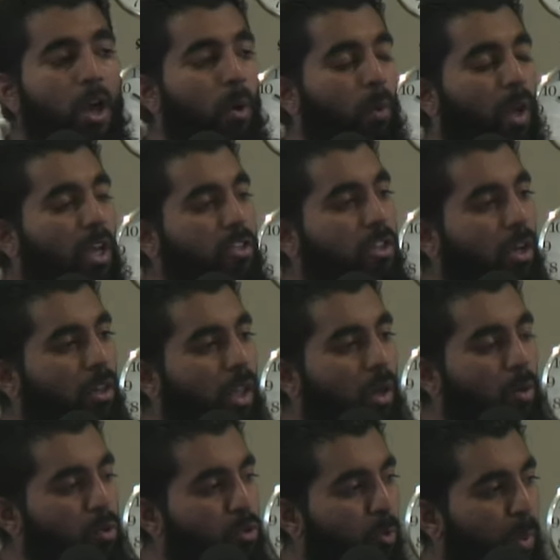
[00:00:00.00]
We ask Allah
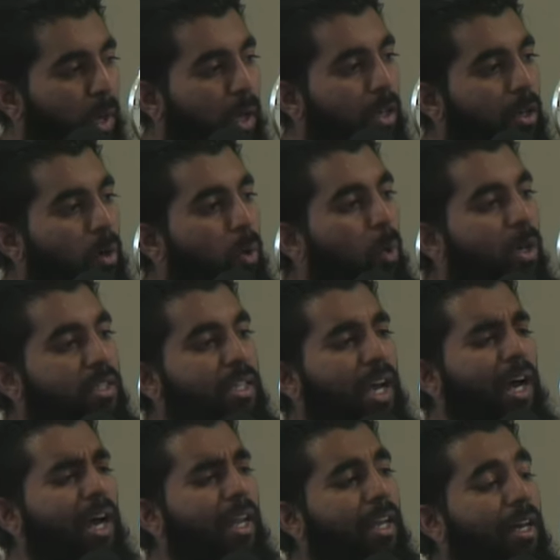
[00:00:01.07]
subhanahu wa
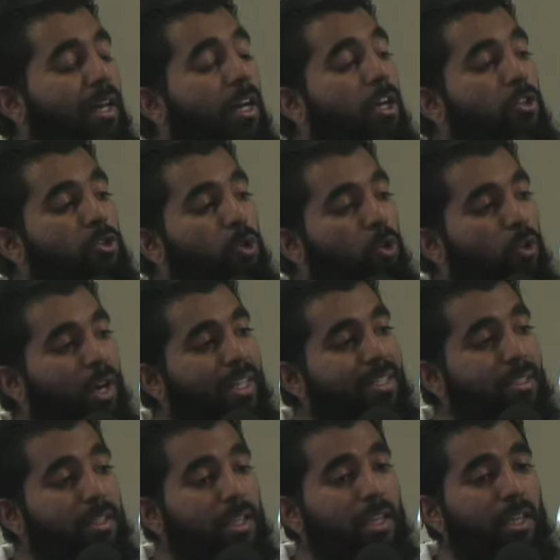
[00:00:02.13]
ta'ala to
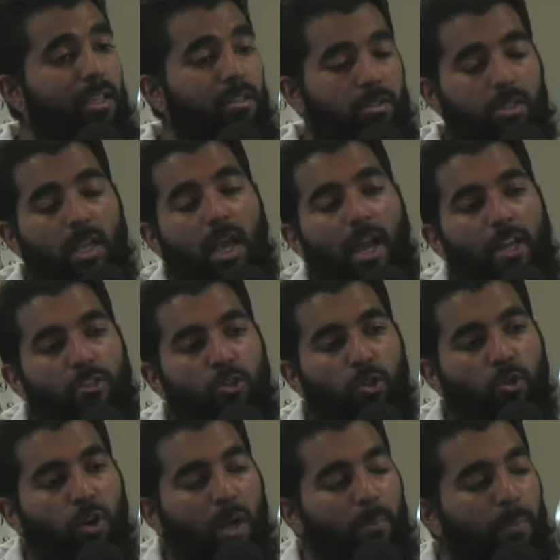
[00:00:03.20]
grant ease and to
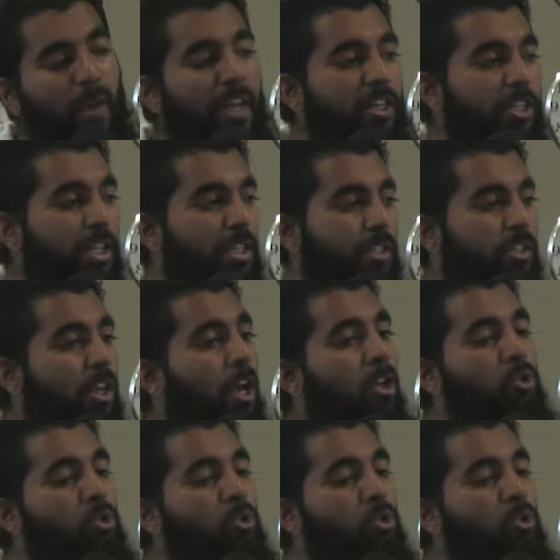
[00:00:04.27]
grant patience